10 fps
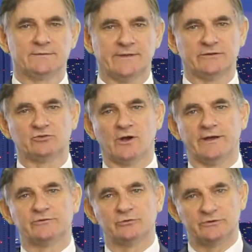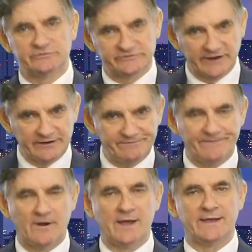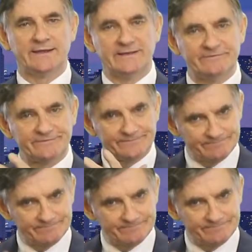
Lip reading: They're trying to identify if